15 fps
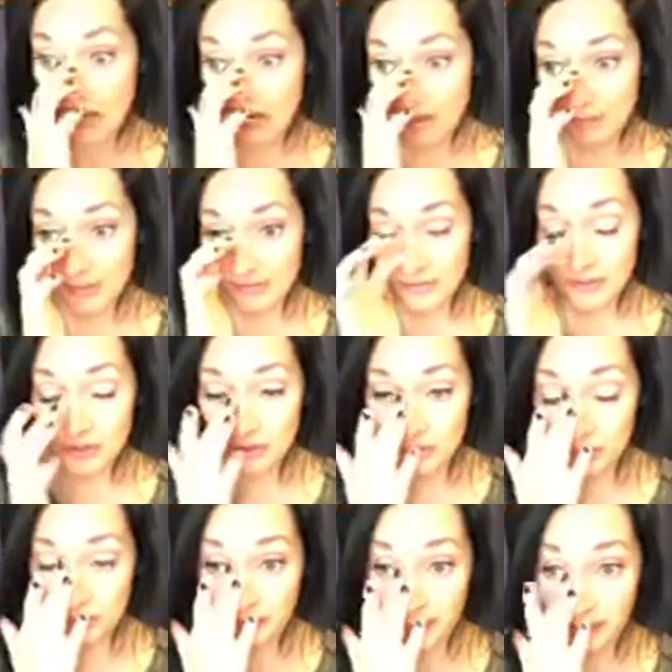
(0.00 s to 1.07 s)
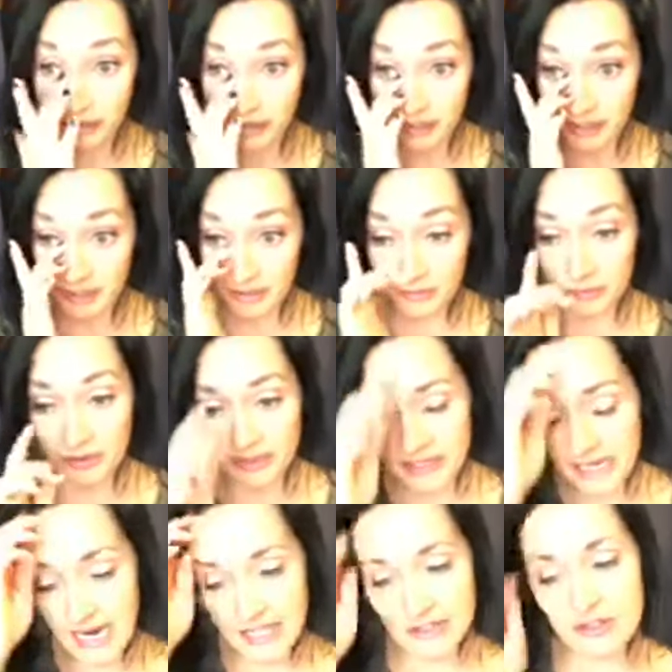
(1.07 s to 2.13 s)
Um, if it's a true priority,
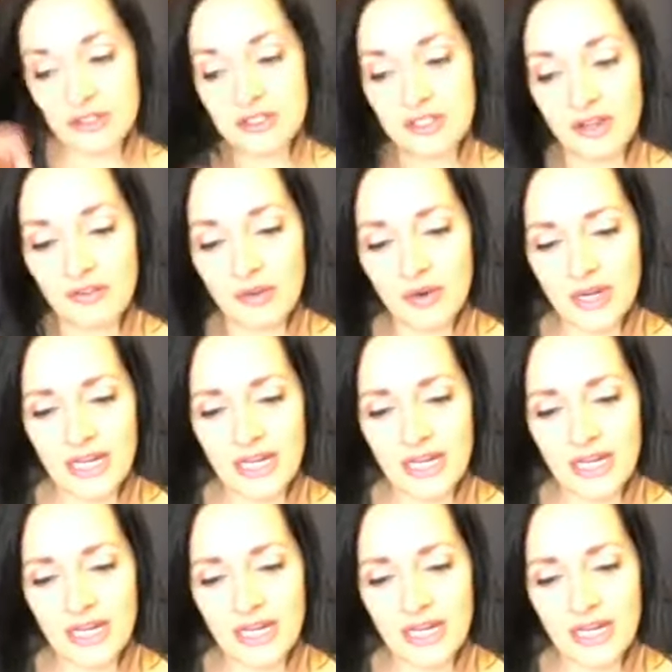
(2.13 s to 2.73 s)
really ask yourself,